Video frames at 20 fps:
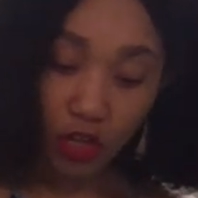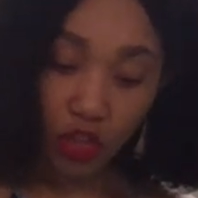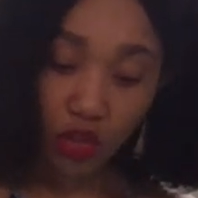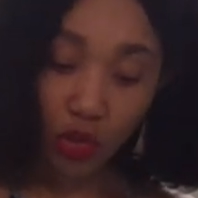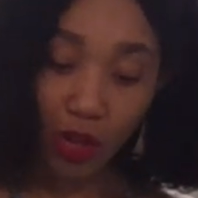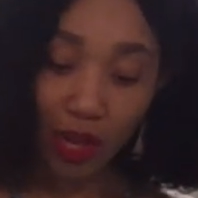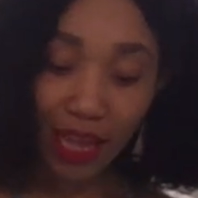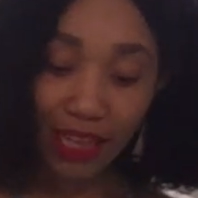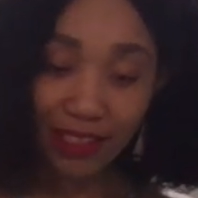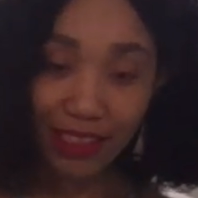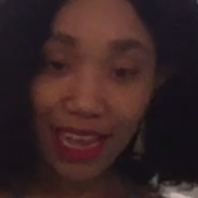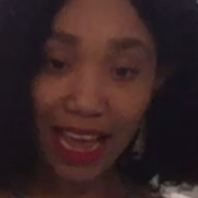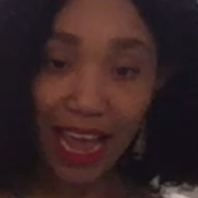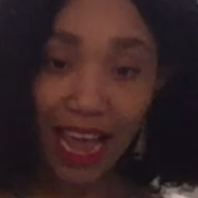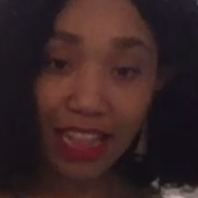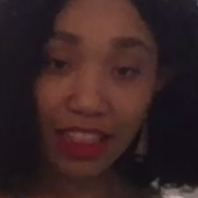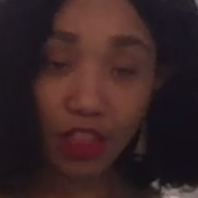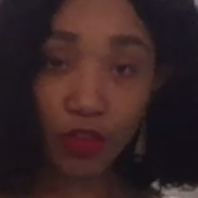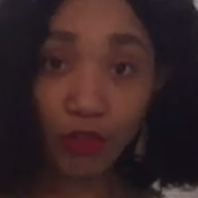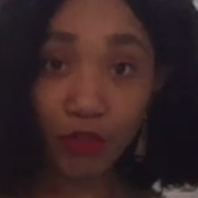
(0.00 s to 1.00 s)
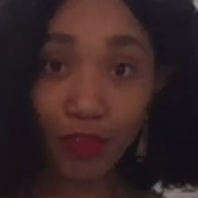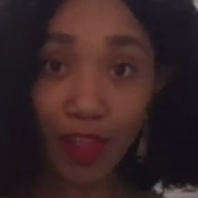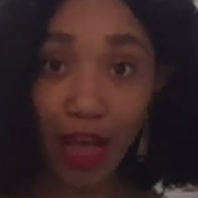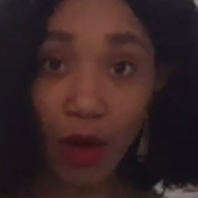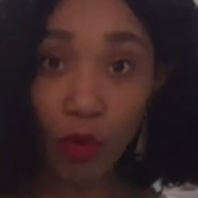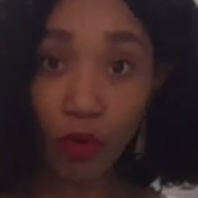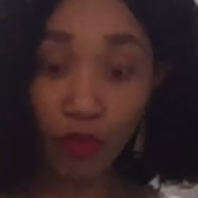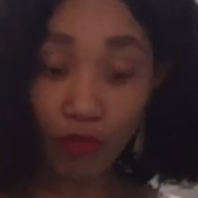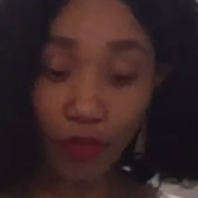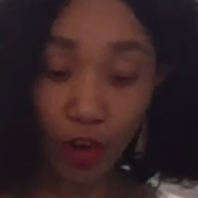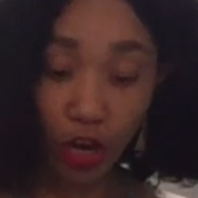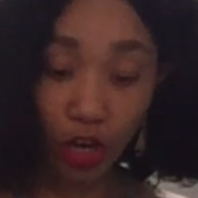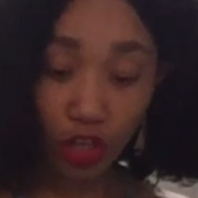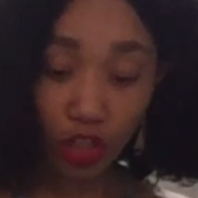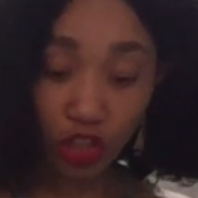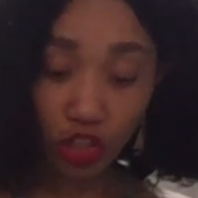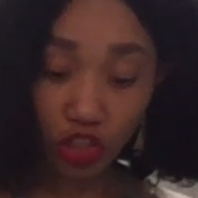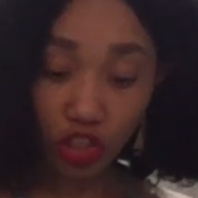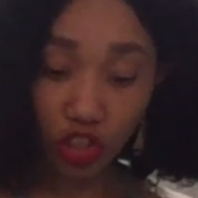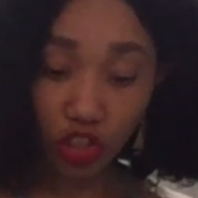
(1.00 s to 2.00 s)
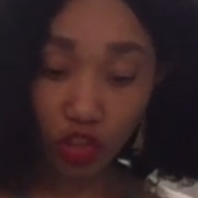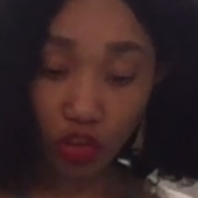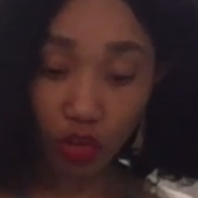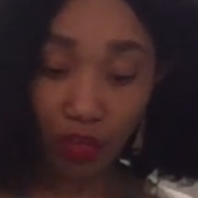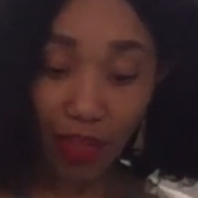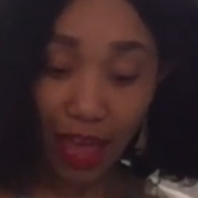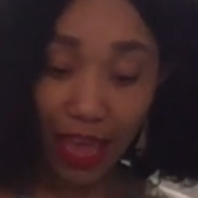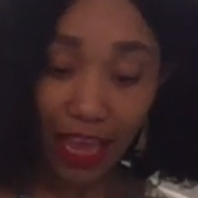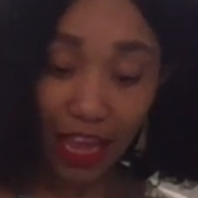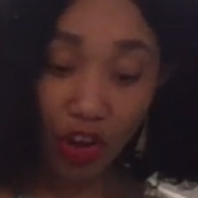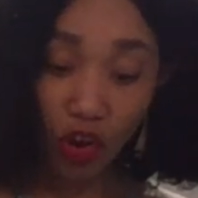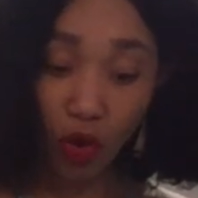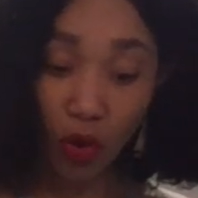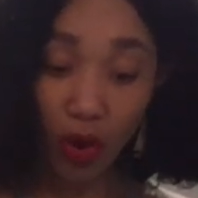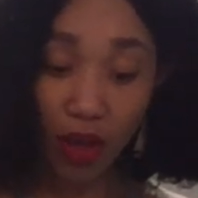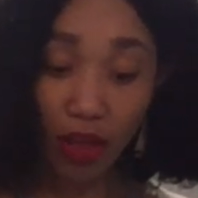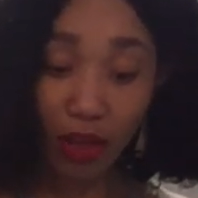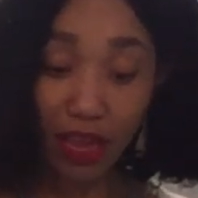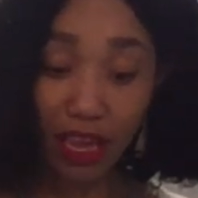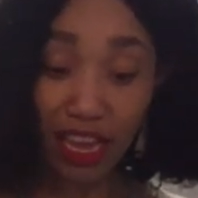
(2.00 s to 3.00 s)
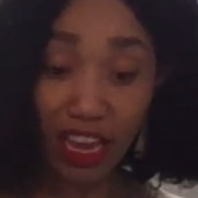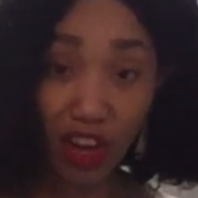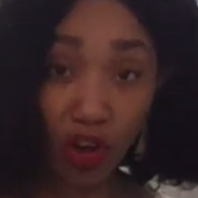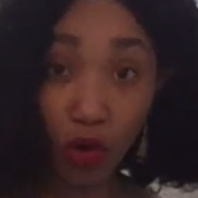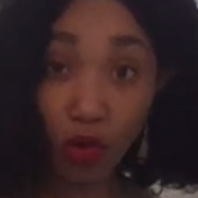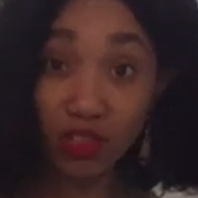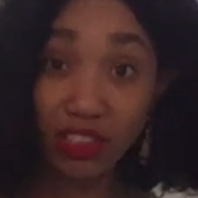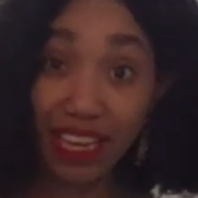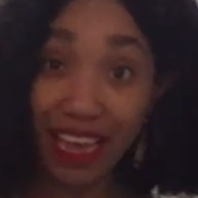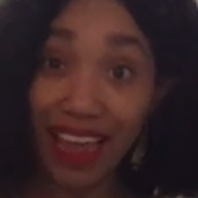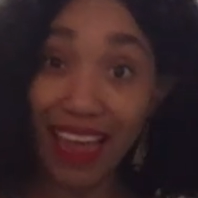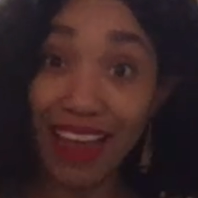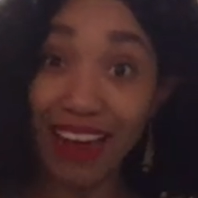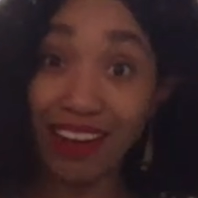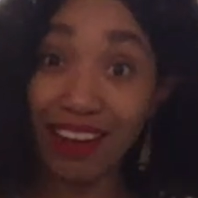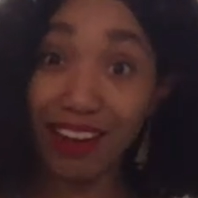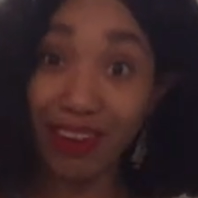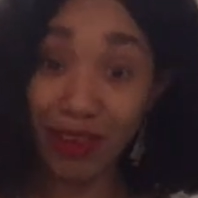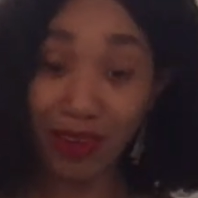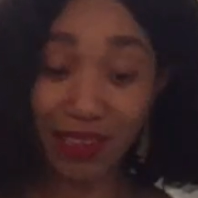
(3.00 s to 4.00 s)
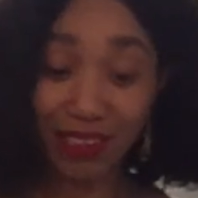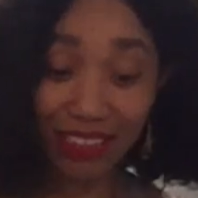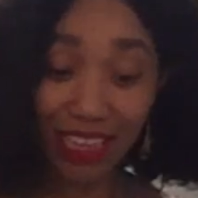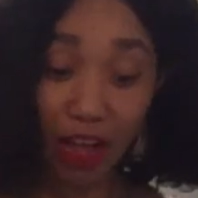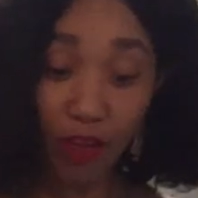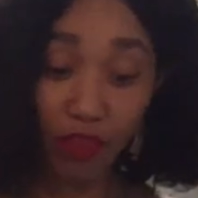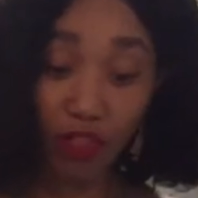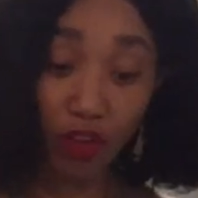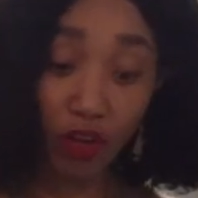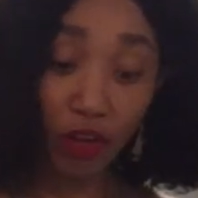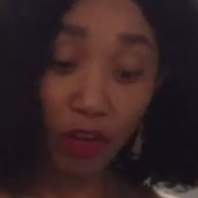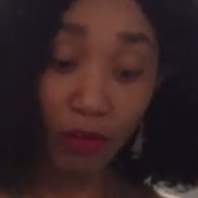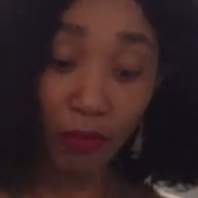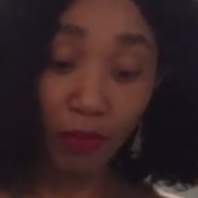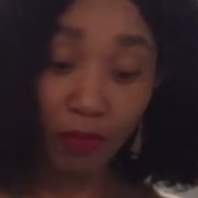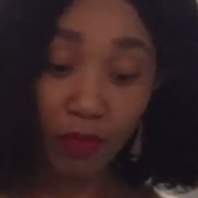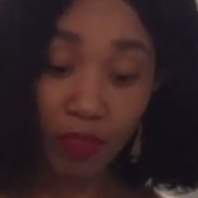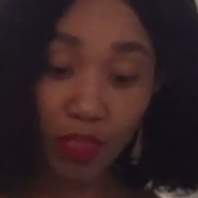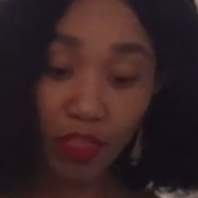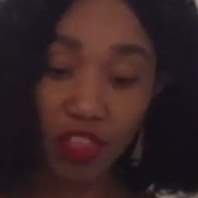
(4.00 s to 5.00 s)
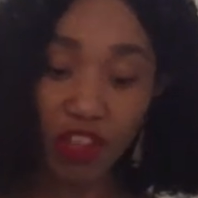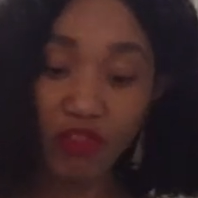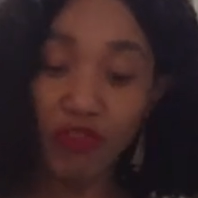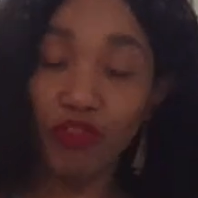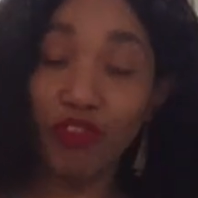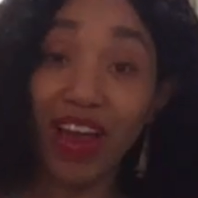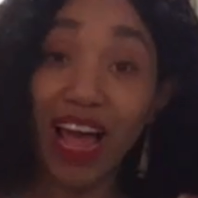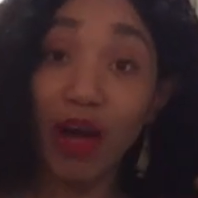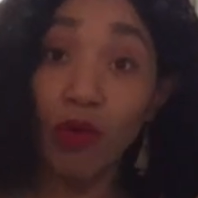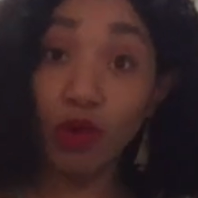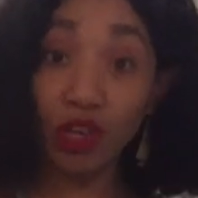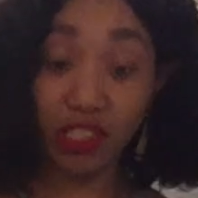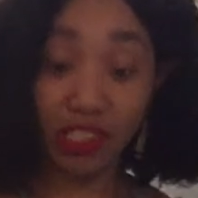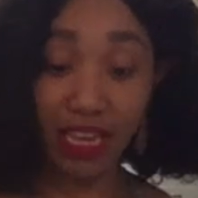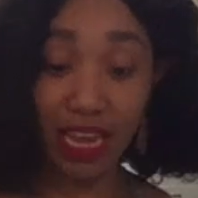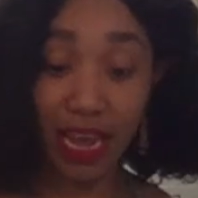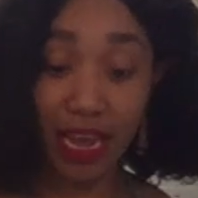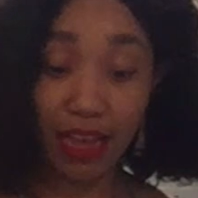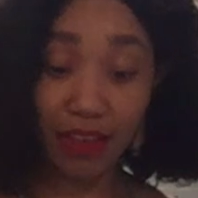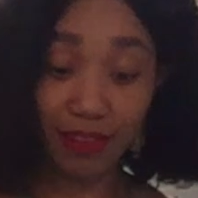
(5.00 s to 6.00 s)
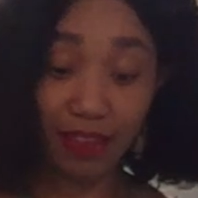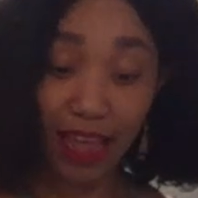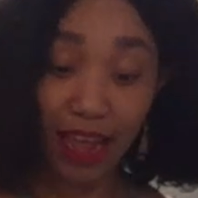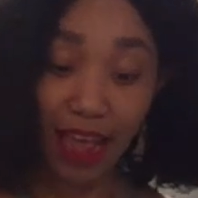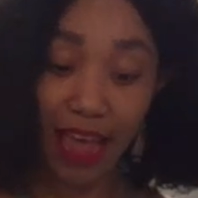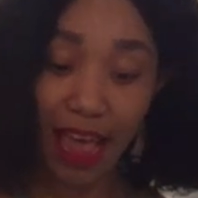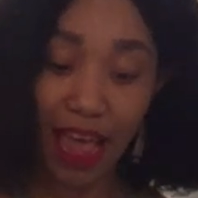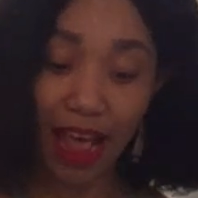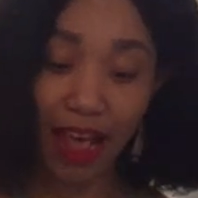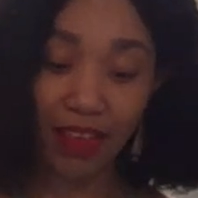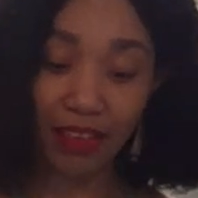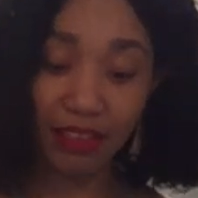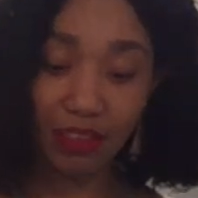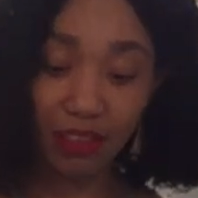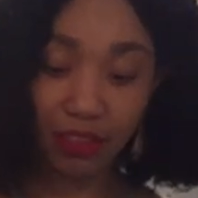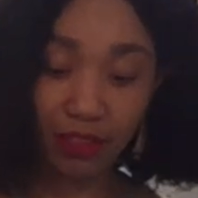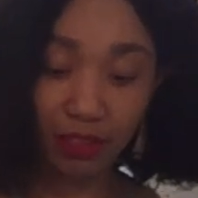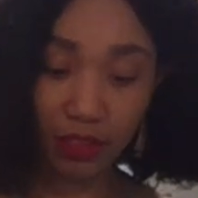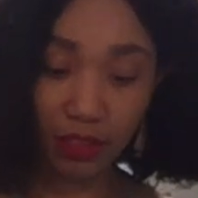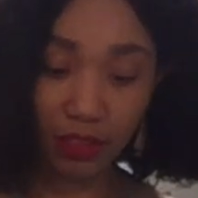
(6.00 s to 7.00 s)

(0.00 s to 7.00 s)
So I like to add the flour first, just so that it goes ahead and cooks out the flour taste that it has.